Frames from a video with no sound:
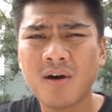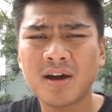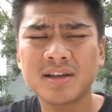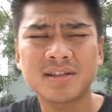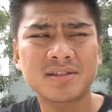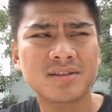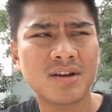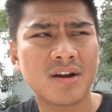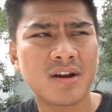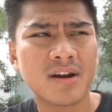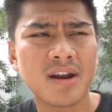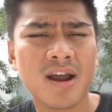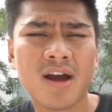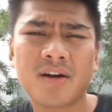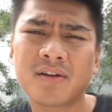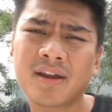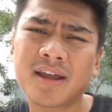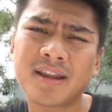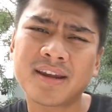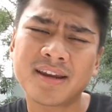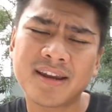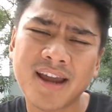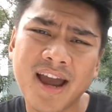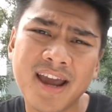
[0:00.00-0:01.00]
I started out
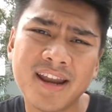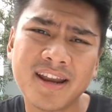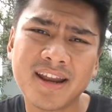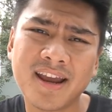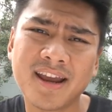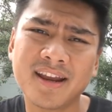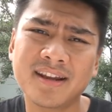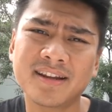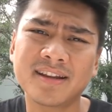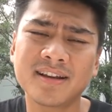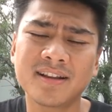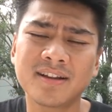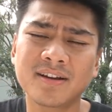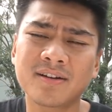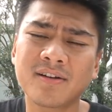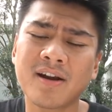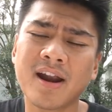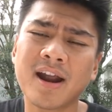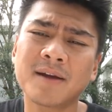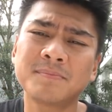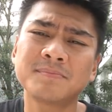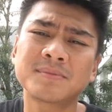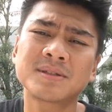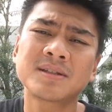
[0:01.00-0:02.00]
at 98
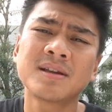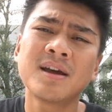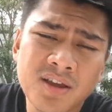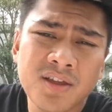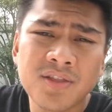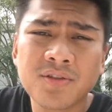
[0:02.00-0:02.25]
kilograms.